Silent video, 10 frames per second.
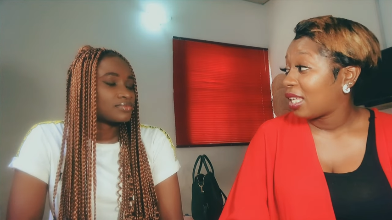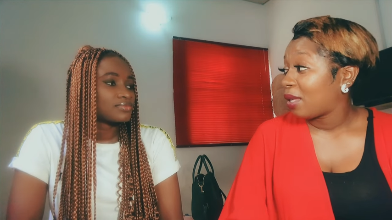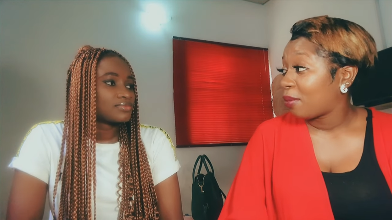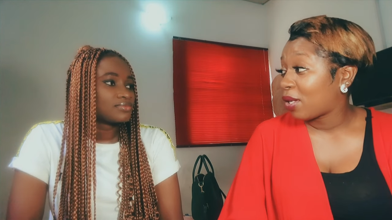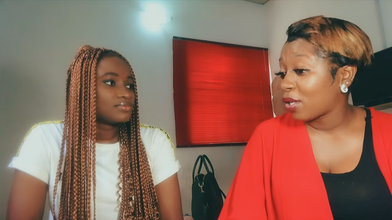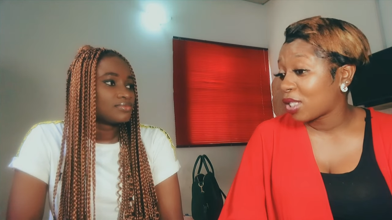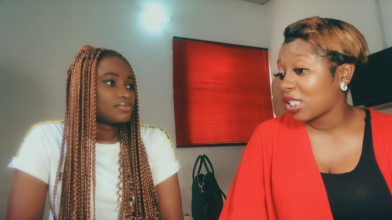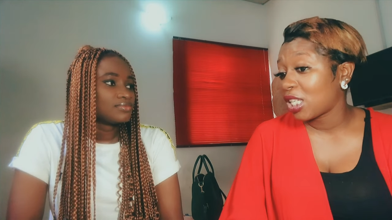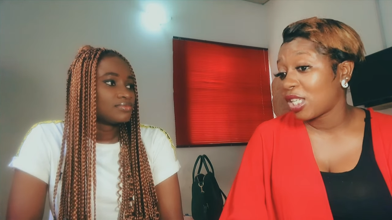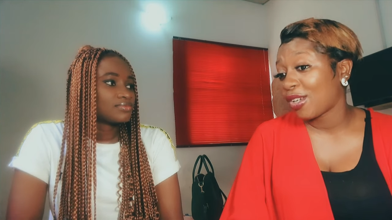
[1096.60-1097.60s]
Speaker 1: because
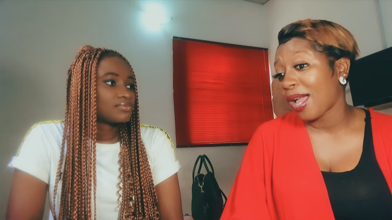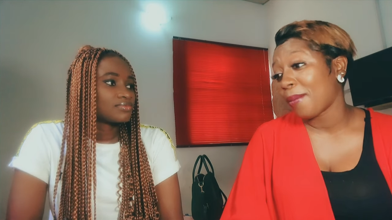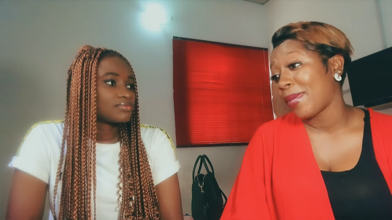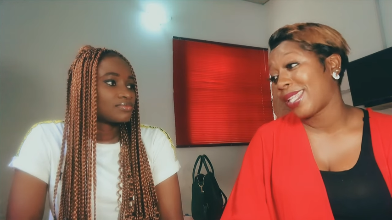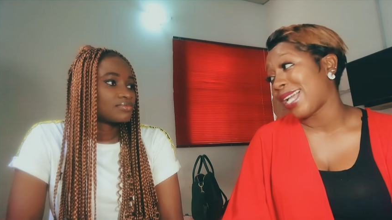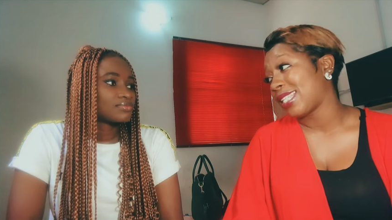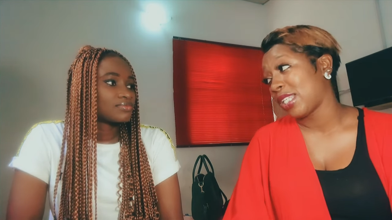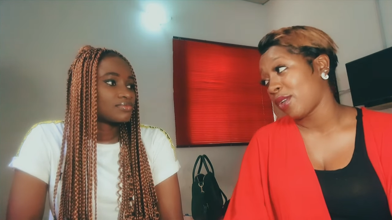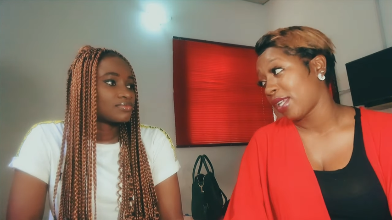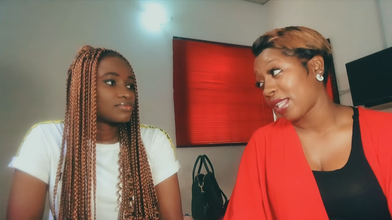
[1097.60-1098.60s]
you going to make that
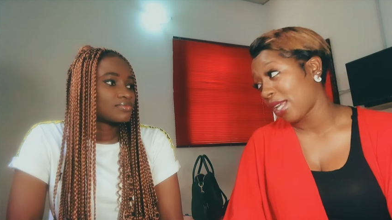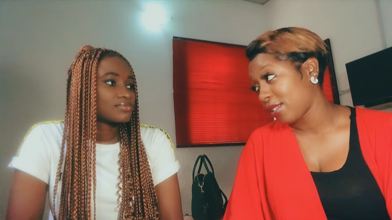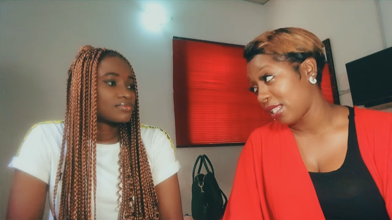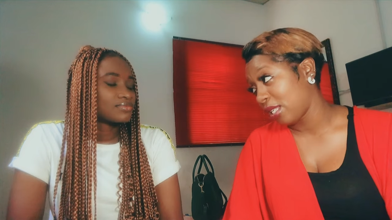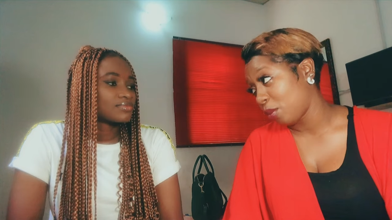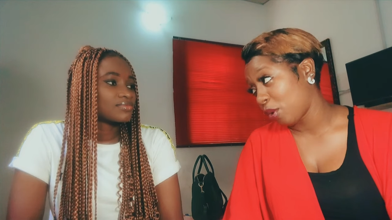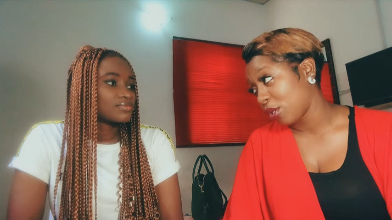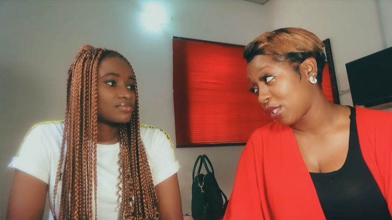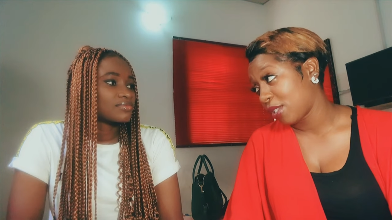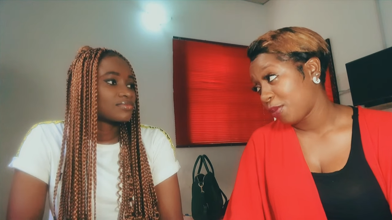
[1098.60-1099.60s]
600,000 in a
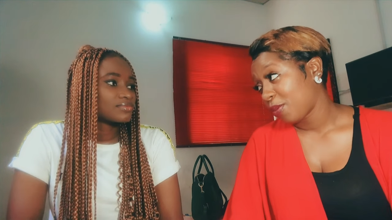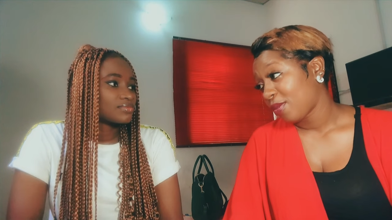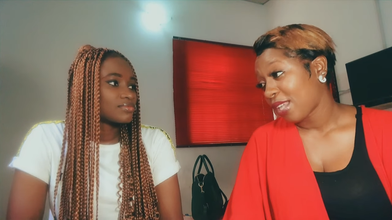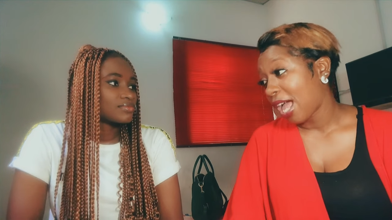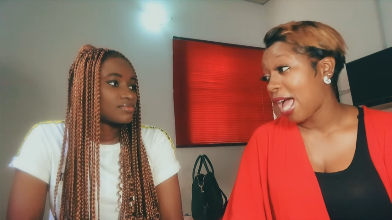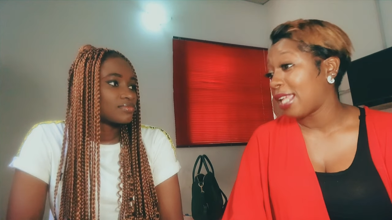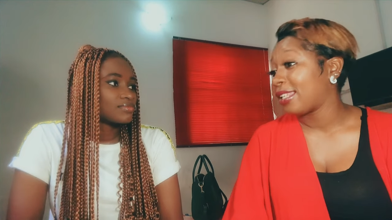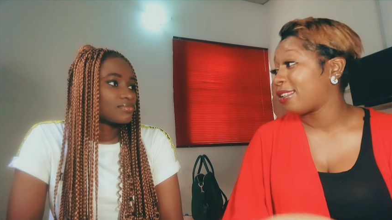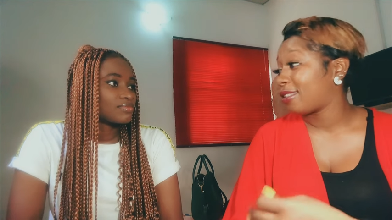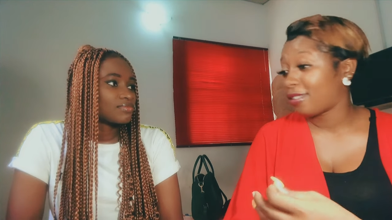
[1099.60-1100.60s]
month
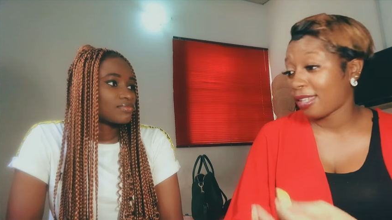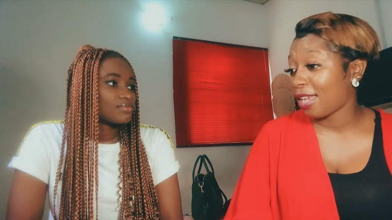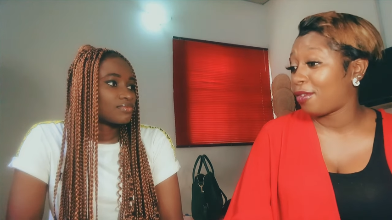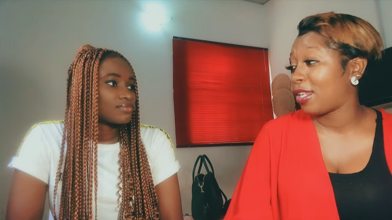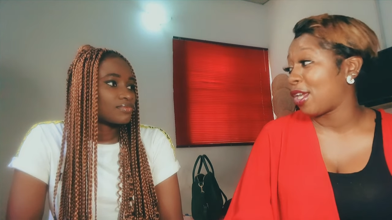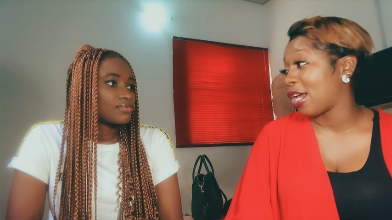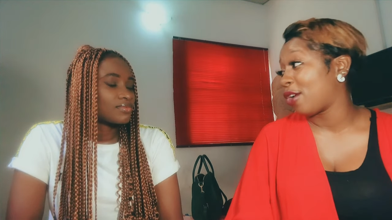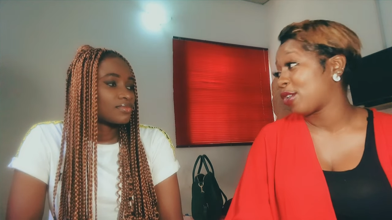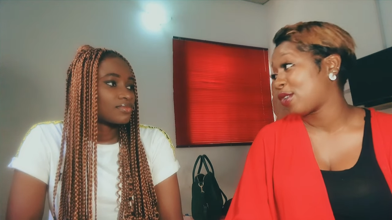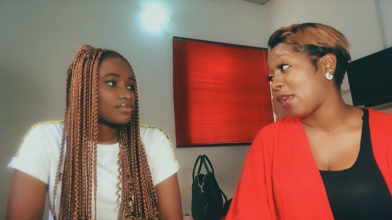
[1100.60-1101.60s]
and every day you're in
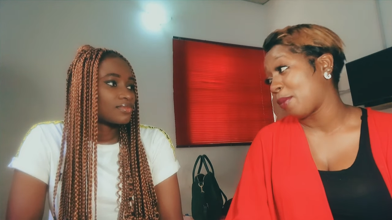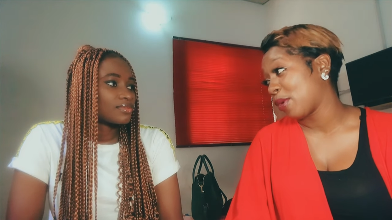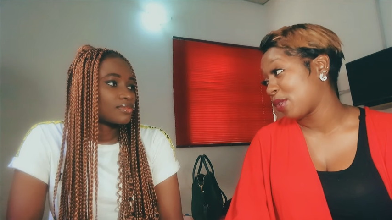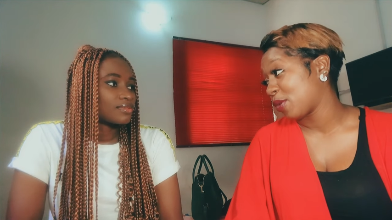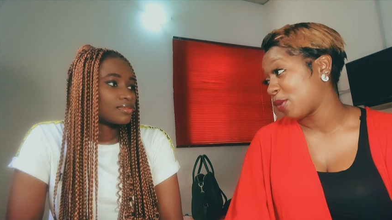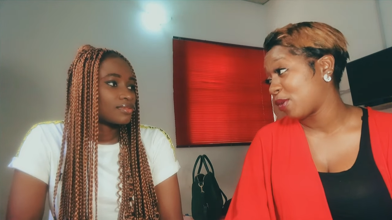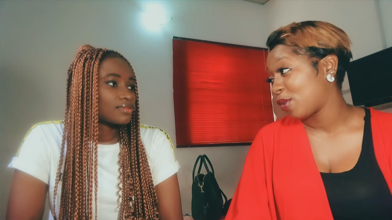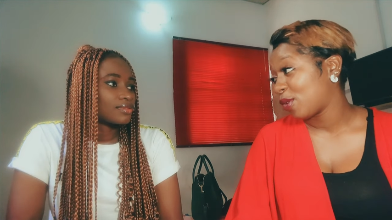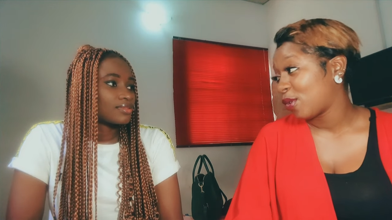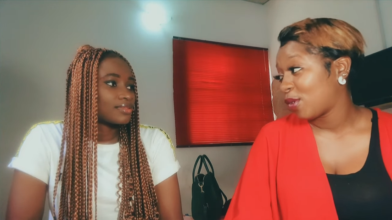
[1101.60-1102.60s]
hustle and bustle
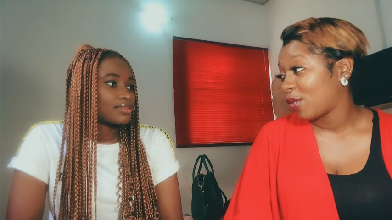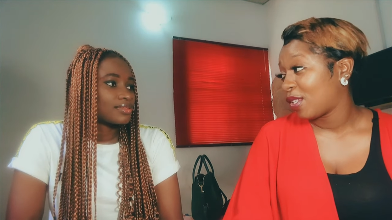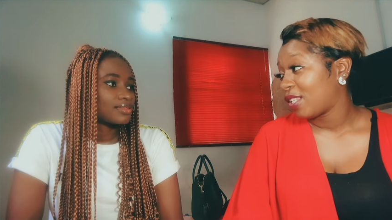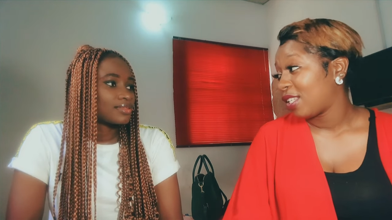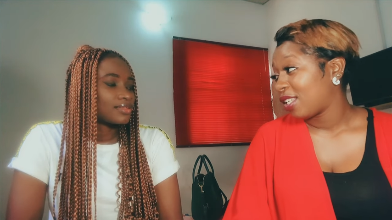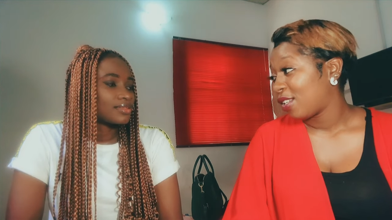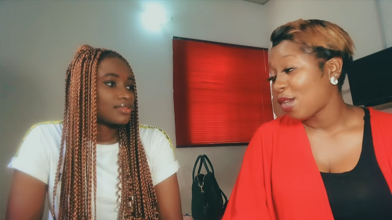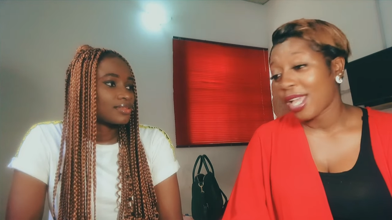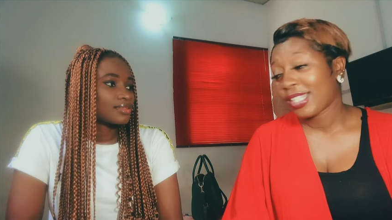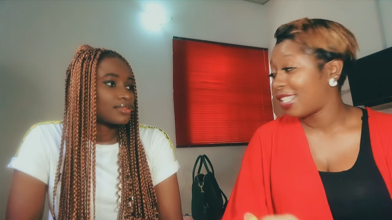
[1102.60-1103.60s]
you are
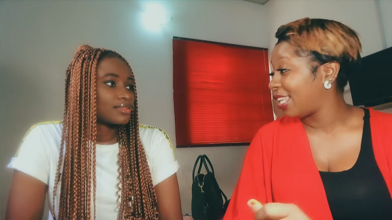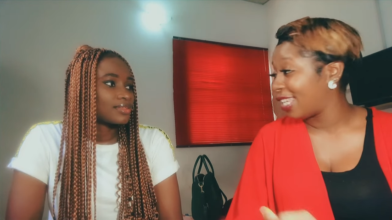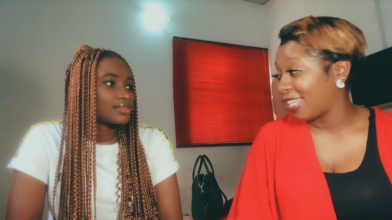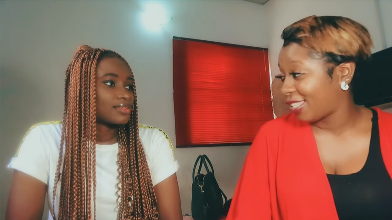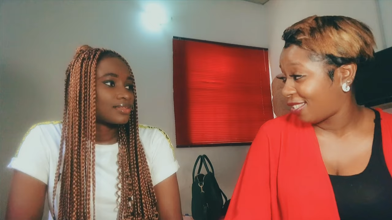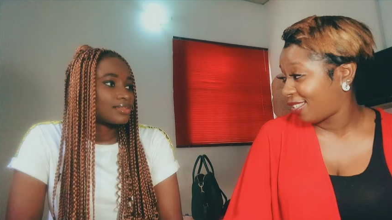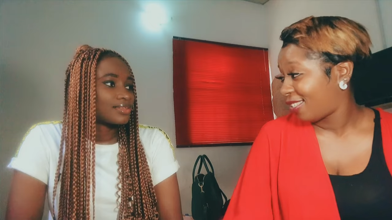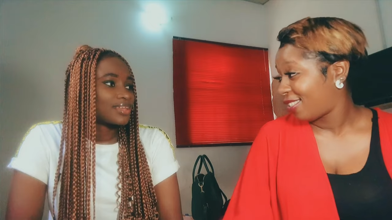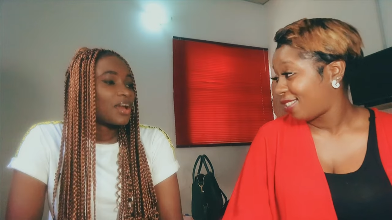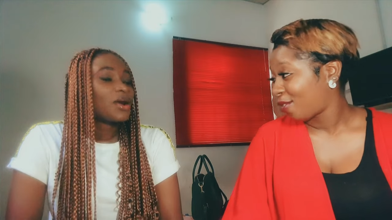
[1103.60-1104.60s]
slaying
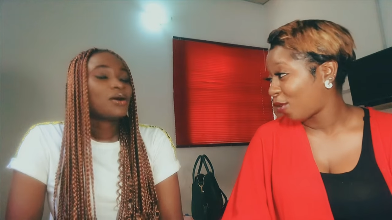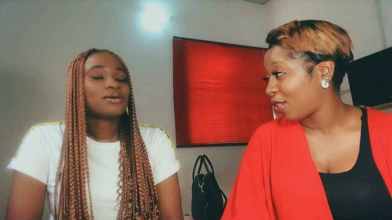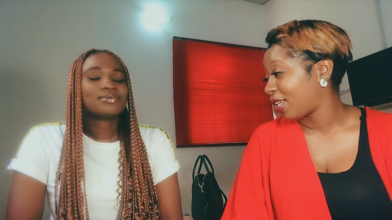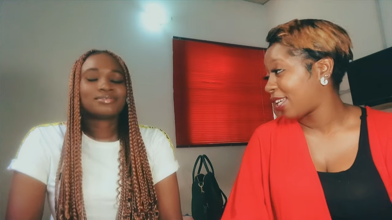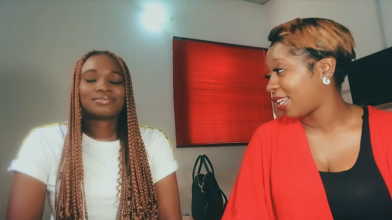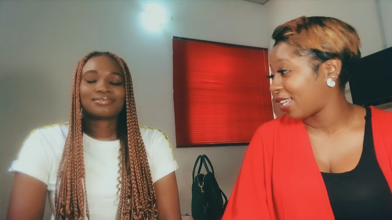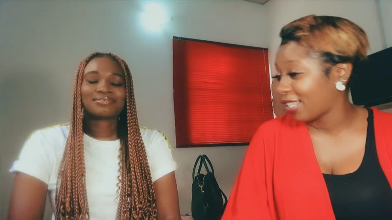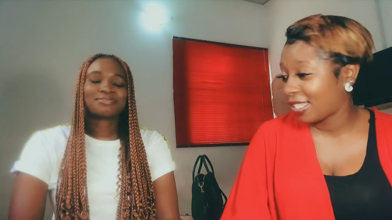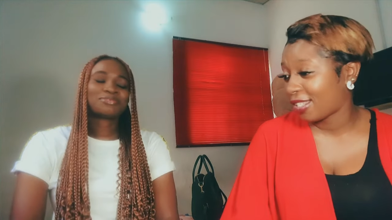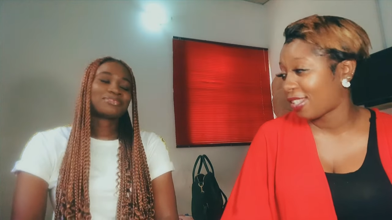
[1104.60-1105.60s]
for oh, the kings
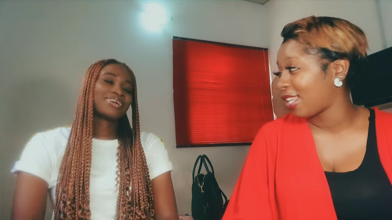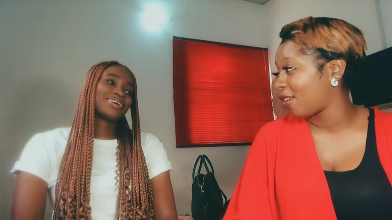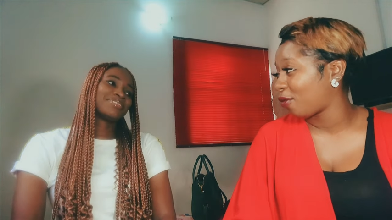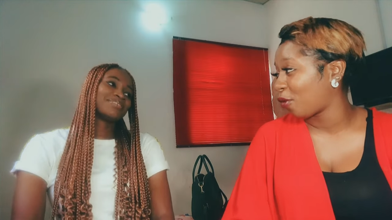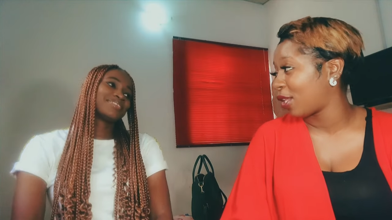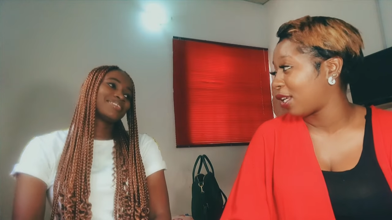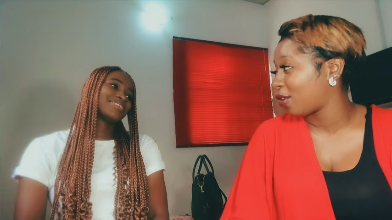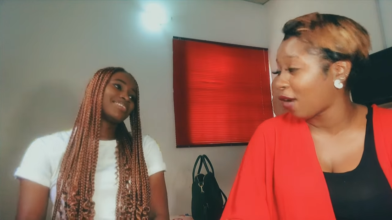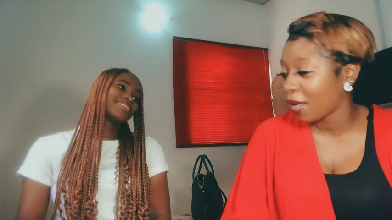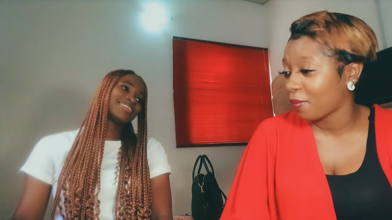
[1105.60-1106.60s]
no, slaying nah. for the
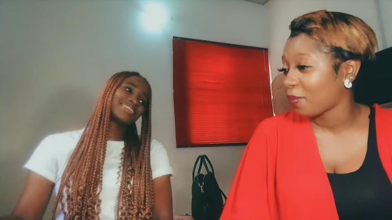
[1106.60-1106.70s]
grand